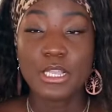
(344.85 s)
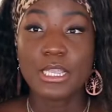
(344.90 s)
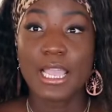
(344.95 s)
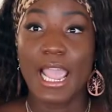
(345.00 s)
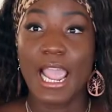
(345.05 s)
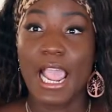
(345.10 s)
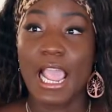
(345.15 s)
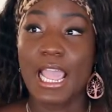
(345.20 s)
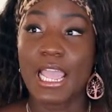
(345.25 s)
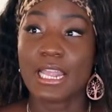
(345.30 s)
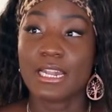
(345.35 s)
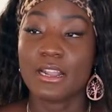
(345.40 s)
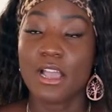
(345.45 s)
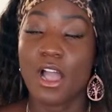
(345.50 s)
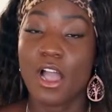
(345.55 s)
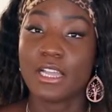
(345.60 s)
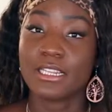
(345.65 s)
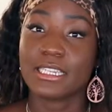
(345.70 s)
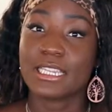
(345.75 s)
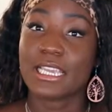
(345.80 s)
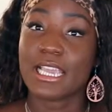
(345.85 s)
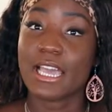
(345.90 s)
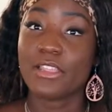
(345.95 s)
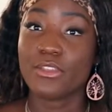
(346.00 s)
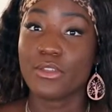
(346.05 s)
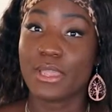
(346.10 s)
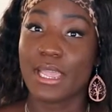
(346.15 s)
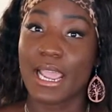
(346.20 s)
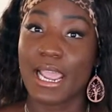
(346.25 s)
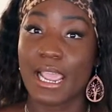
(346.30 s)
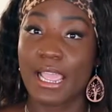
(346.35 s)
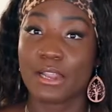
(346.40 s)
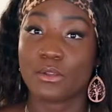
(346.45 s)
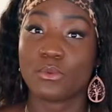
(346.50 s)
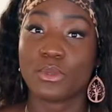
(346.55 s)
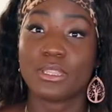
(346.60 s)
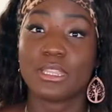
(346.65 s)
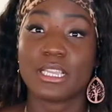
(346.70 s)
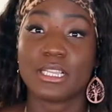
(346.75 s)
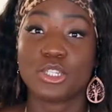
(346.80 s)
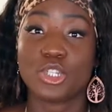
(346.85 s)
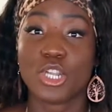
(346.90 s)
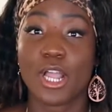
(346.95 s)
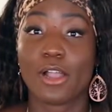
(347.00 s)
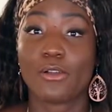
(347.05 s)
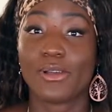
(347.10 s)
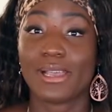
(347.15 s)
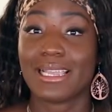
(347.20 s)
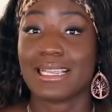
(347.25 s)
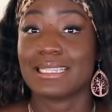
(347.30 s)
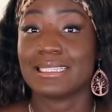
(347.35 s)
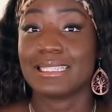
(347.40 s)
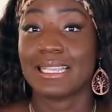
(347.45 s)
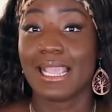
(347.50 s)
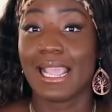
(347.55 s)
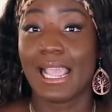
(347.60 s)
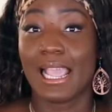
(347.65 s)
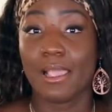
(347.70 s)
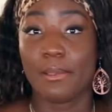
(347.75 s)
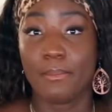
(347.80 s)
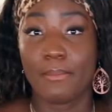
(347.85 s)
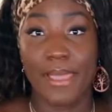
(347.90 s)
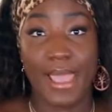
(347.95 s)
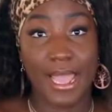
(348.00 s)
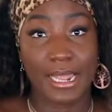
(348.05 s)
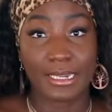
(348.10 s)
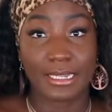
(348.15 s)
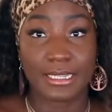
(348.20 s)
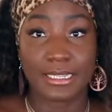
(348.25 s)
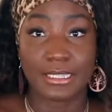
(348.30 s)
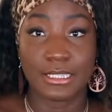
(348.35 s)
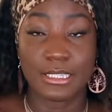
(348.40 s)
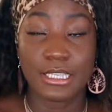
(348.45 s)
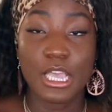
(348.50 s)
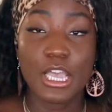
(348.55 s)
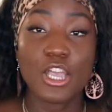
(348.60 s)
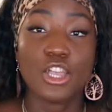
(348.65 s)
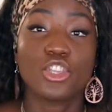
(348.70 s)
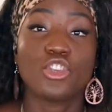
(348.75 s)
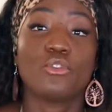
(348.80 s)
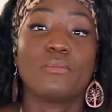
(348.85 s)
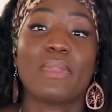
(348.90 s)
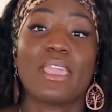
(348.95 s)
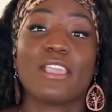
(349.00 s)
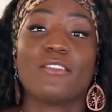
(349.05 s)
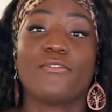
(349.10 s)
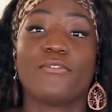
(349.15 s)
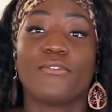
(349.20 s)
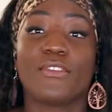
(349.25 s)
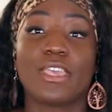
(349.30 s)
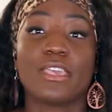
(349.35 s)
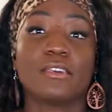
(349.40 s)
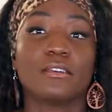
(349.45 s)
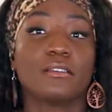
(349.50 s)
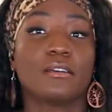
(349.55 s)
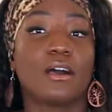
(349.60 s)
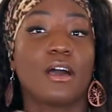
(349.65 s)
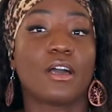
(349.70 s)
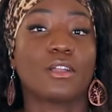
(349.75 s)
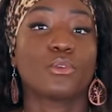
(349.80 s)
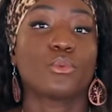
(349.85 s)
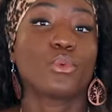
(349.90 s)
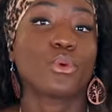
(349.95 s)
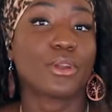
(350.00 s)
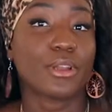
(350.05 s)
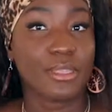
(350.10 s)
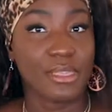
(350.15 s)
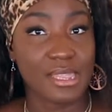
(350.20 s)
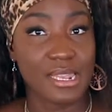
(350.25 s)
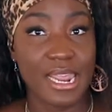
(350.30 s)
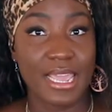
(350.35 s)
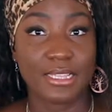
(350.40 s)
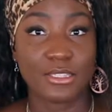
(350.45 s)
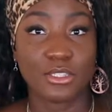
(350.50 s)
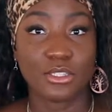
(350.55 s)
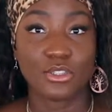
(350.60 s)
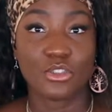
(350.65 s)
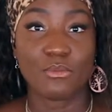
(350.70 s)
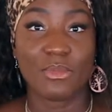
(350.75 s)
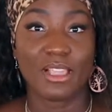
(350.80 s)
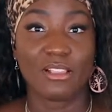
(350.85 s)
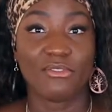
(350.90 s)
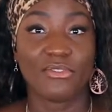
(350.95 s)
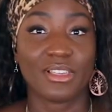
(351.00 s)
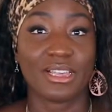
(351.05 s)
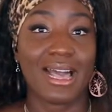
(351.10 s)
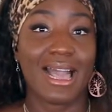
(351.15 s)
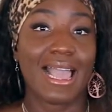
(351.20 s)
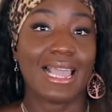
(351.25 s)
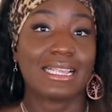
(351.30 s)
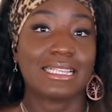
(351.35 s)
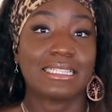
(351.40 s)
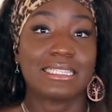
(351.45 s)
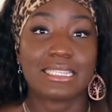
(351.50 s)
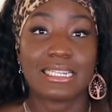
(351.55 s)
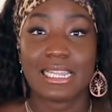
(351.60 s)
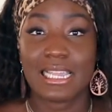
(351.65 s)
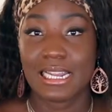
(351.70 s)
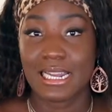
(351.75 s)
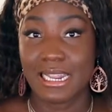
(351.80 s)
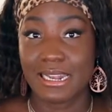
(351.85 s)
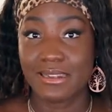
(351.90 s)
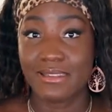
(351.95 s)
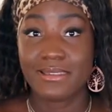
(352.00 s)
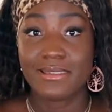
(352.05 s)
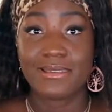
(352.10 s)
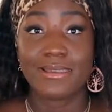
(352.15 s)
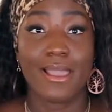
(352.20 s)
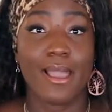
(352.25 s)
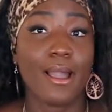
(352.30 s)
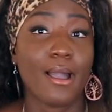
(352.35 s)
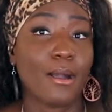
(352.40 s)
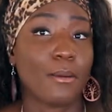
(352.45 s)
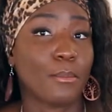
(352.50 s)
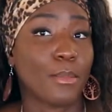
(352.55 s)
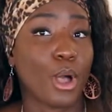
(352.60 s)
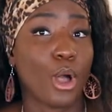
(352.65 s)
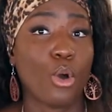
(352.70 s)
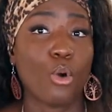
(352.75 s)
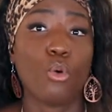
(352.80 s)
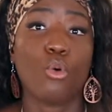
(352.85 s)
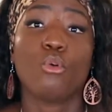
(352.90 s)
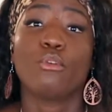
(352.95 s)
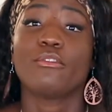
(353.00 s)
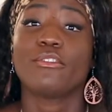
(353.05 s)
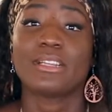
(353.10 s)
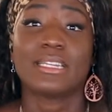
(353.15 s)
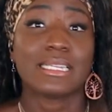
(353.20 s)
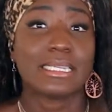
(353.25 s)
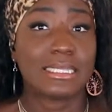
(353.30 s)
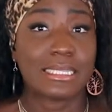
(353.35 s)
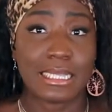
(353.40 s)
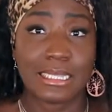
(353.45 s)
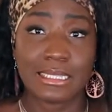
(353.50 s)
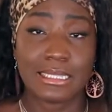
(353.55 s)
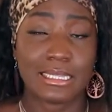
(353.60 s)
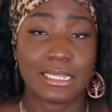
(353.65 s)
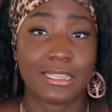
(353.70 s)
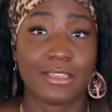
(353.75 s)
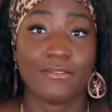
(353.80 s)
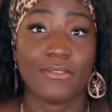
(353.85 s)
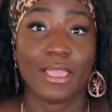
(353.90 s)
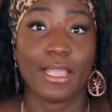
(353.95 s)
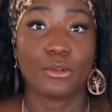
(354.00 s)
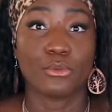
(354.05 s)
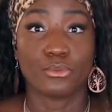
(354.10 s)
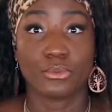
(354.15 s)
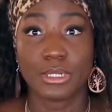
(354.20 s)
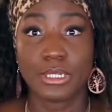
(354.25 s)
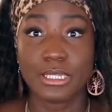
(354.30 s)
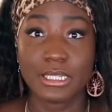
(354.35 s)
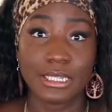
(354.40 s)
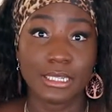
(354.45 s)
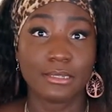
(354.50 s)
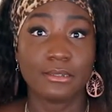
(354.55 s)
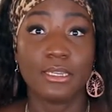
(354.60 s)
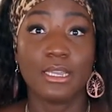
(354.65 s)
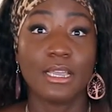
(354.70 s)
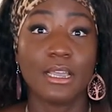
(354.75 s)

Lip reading: And on the other hand, when this chakra is imbalanced, you may feel unworthiness. You may feel isolated, numb, overly sensitive, and really